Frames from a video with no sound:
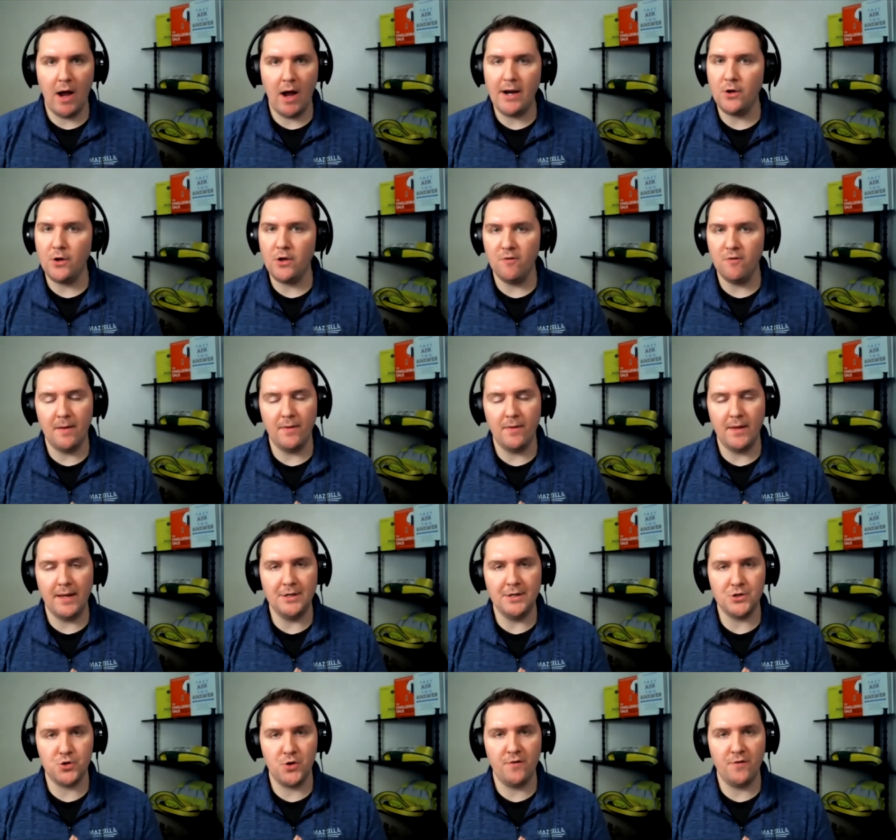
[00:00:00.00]
I know you've been in the
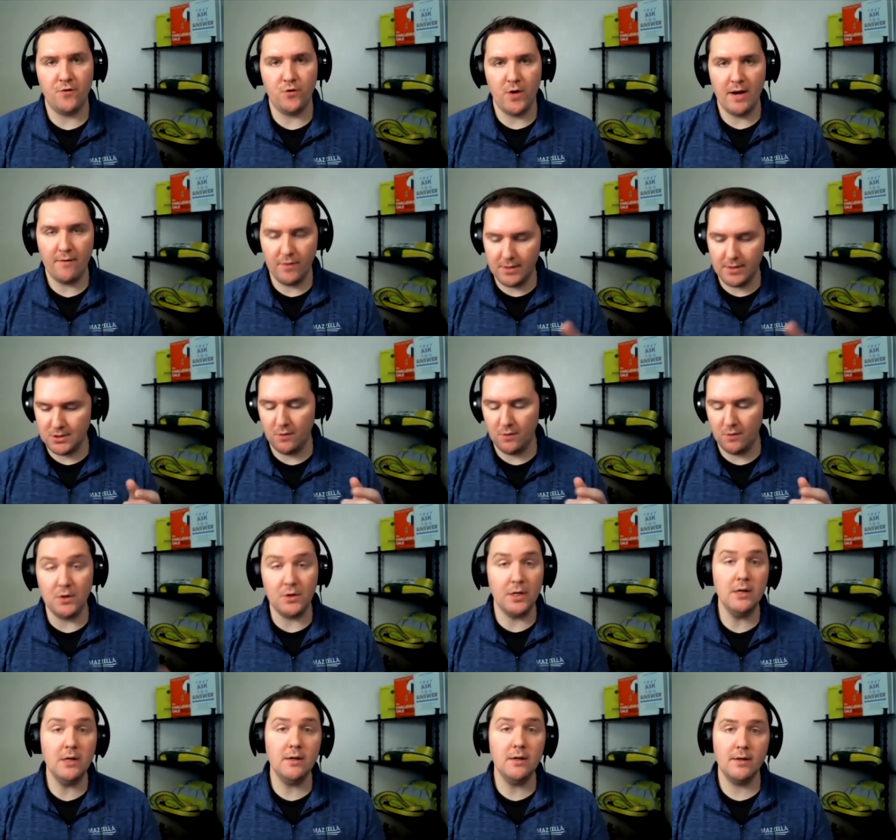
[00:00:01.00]
industry forever. So if you
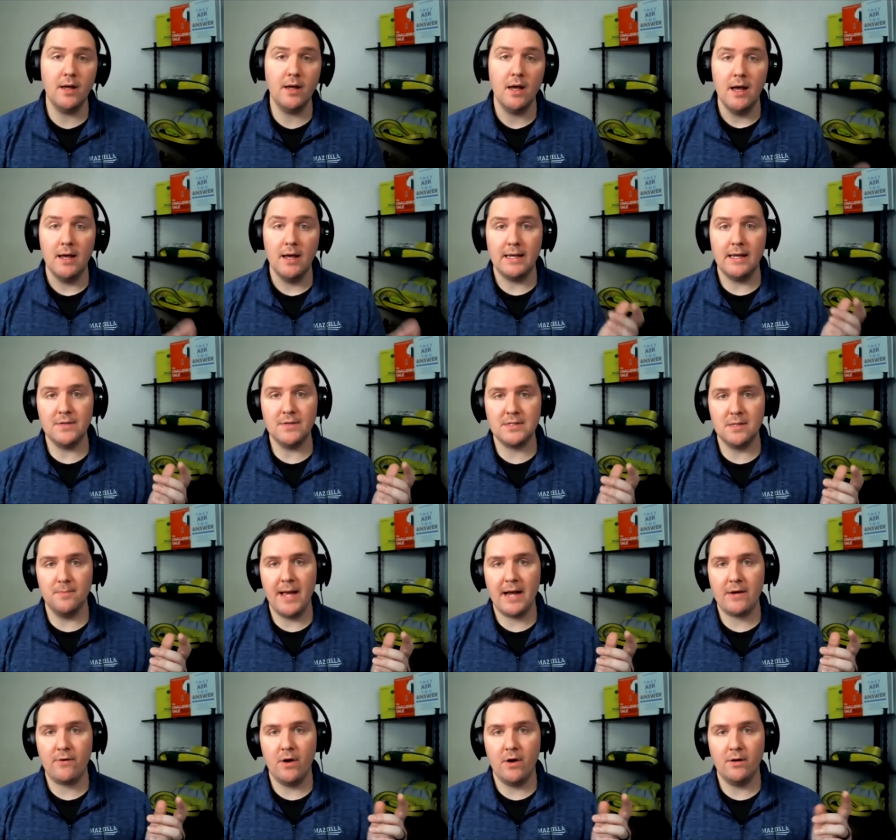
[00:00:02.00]
could give us some
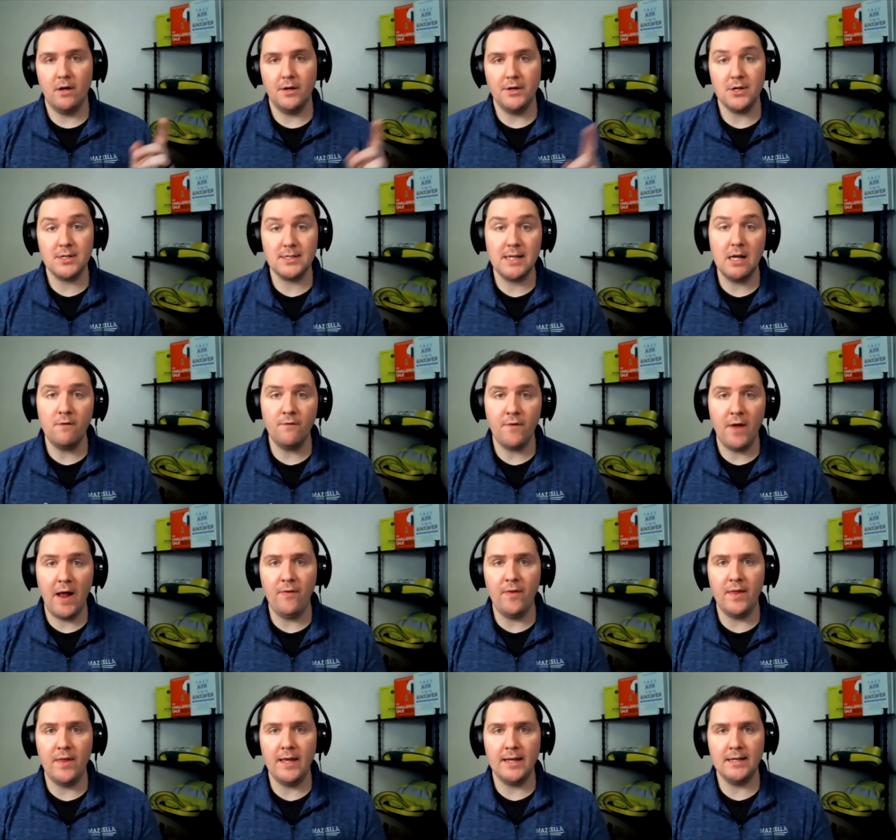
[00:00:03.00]
background on yourself
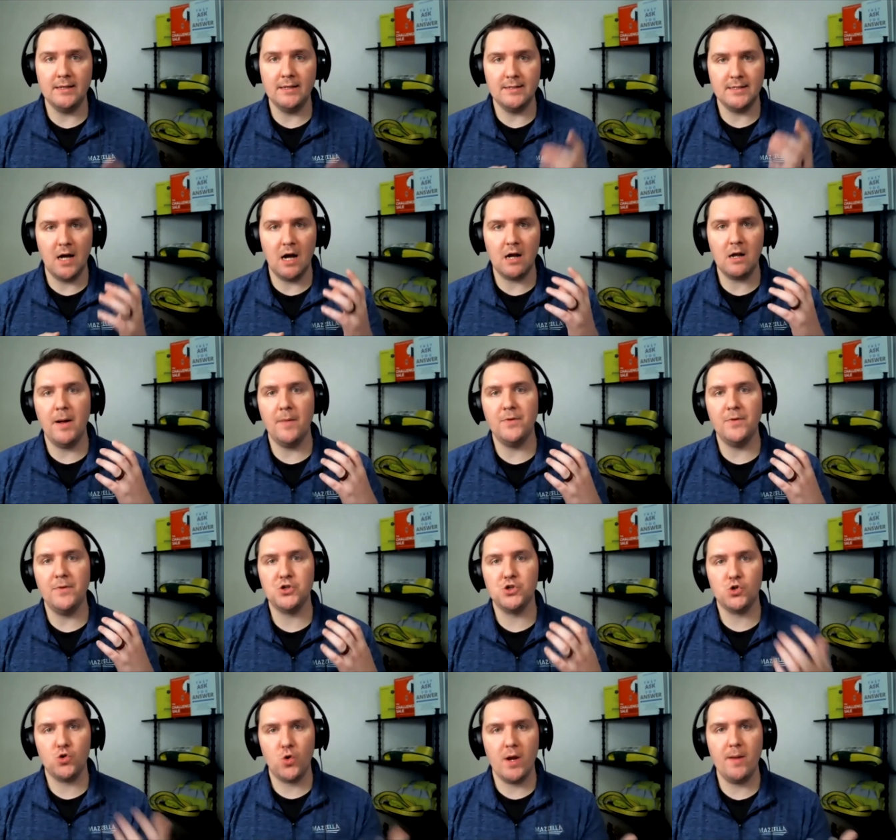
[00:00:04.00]
and then talk about the
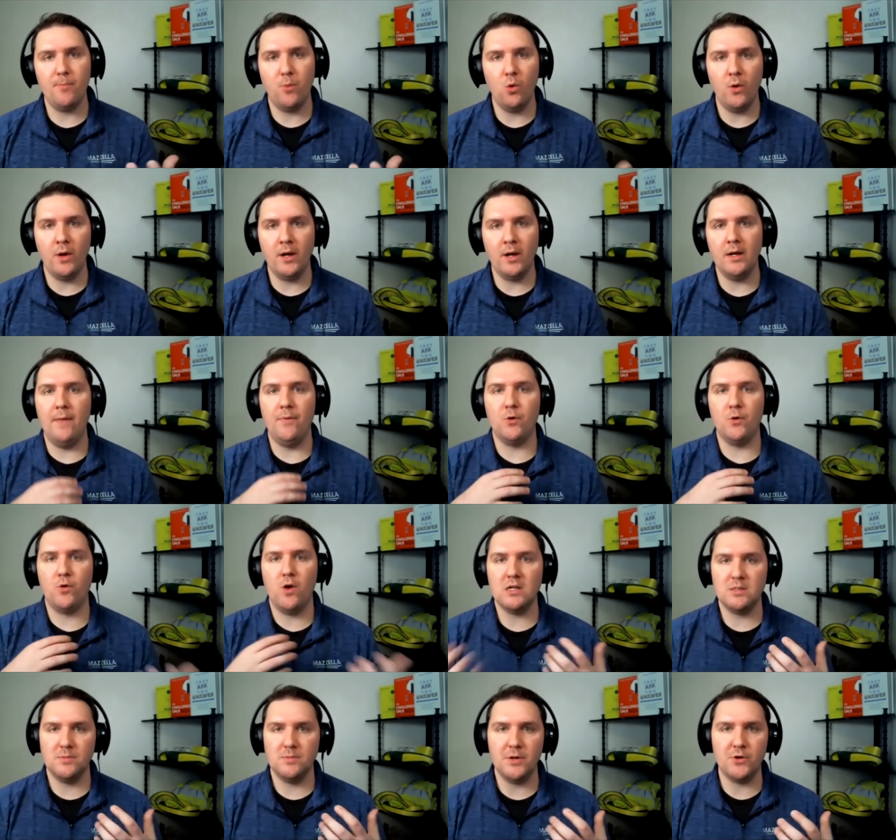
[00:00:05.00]
Straightpoint and the
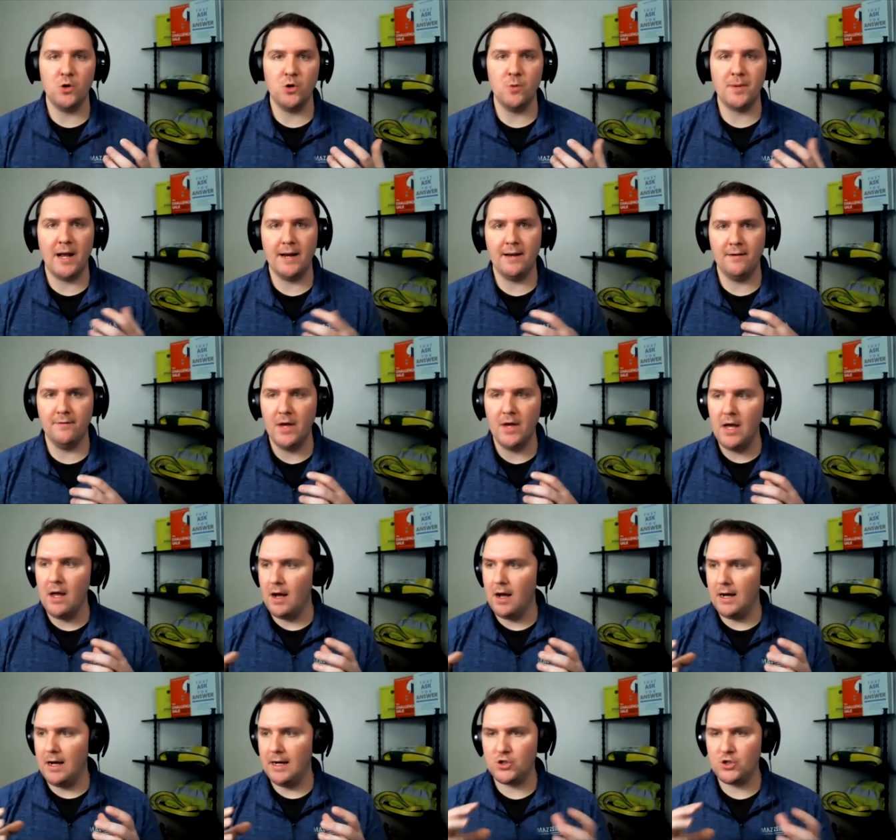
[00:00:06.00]
Crosby Group kind of
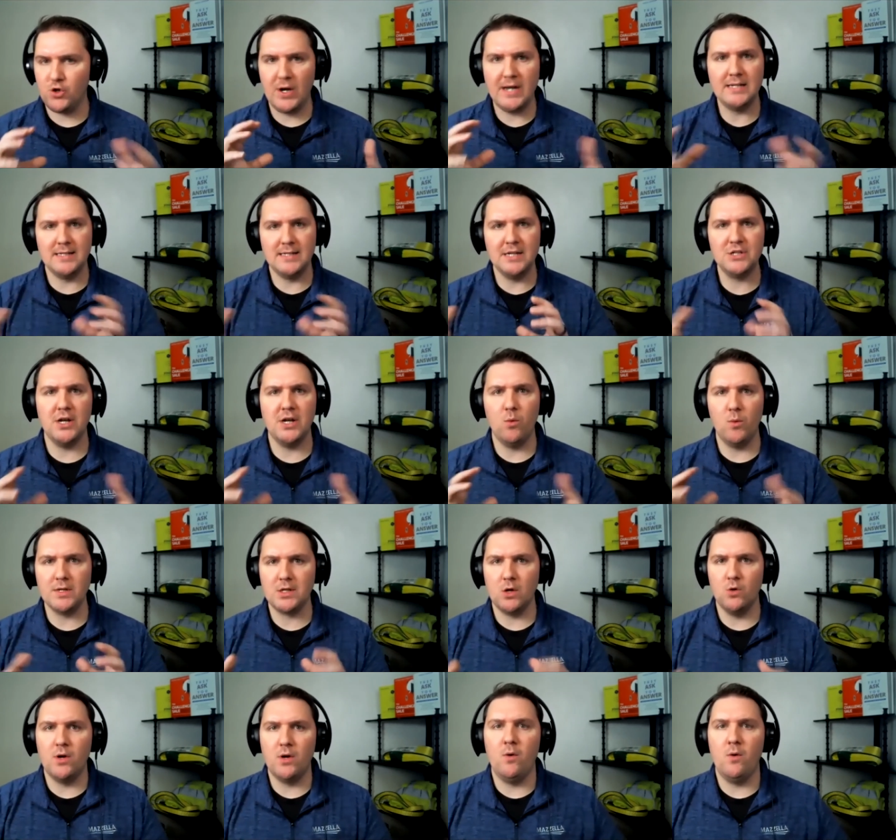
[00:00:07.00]
uh, transition and
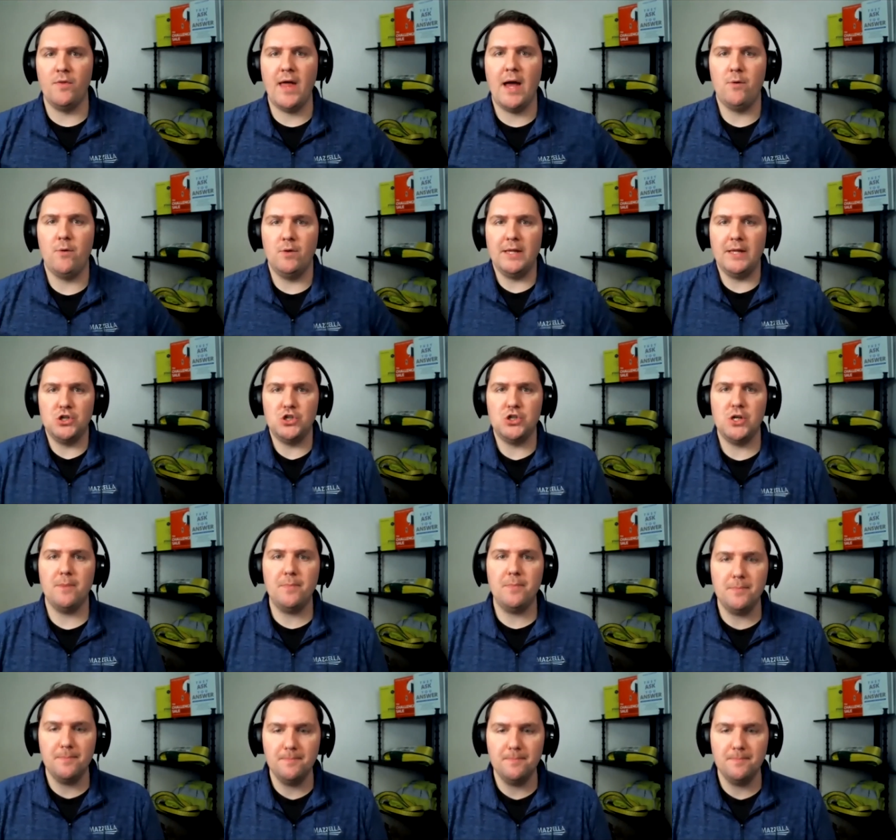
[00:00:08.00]
what's going on with that relationship.